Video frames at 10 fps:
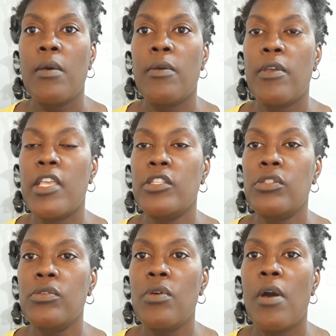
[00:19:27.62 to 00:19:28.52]

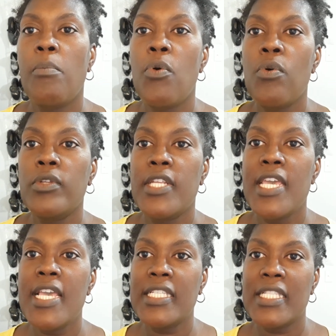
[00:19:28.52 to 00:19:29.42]
Get you a boiled
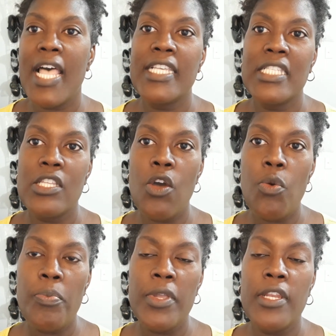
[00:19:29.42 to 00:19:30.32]
egg, slice it
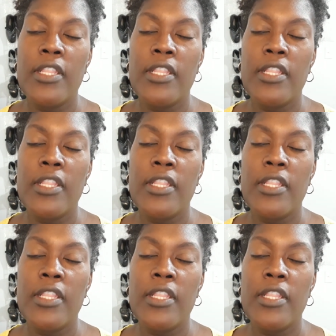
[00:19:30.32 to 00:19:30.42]
open,